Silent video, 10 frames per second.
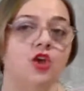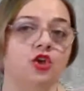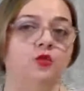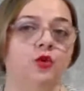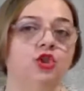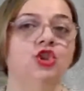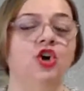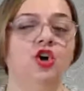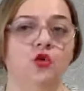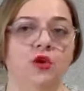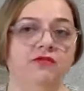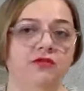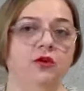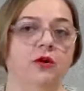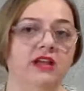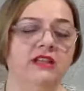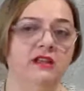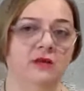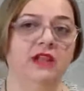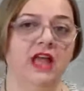You would know if you
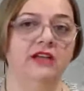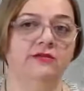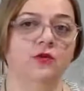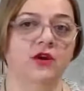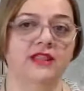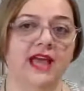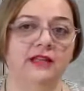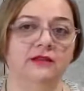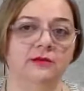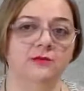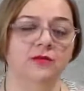already applied for that.